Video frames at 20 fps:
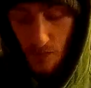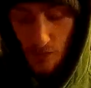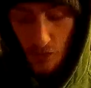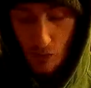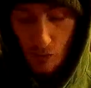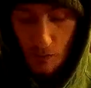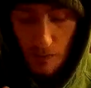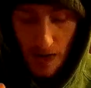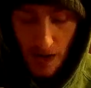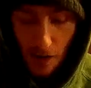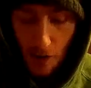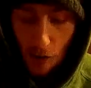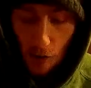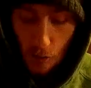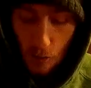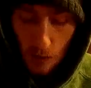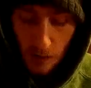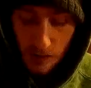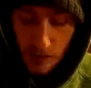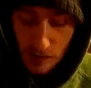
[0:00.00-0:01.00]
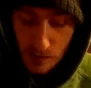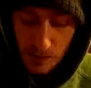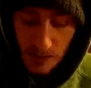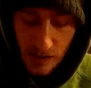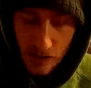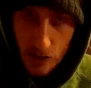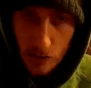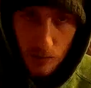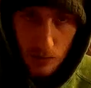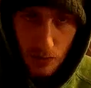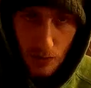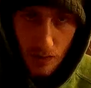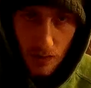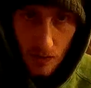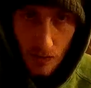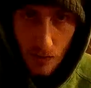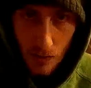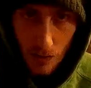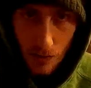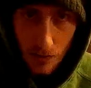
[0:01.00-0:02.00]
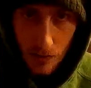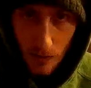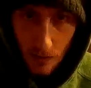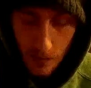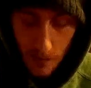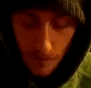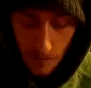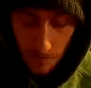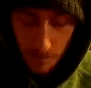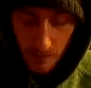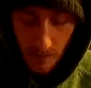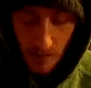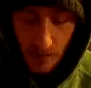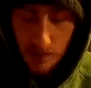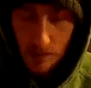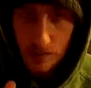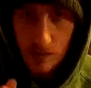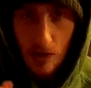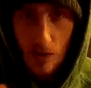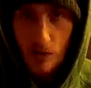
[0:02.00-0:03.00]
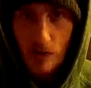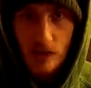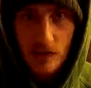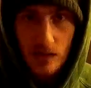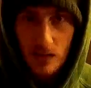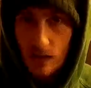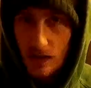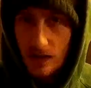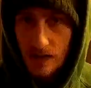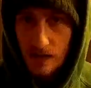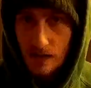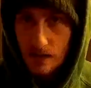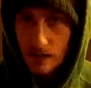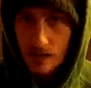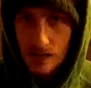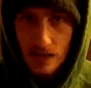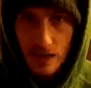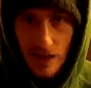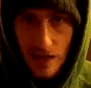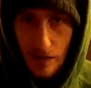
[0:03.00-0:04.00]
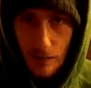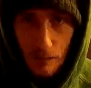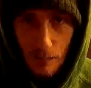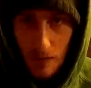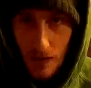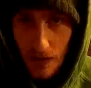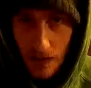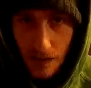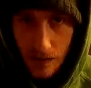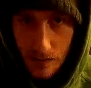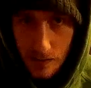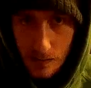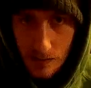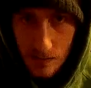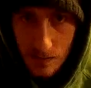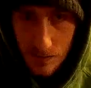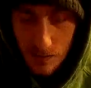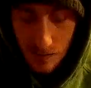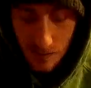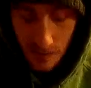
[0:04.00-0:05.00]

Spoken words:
No matter what speed you put it on, it's going to last 10 minutes.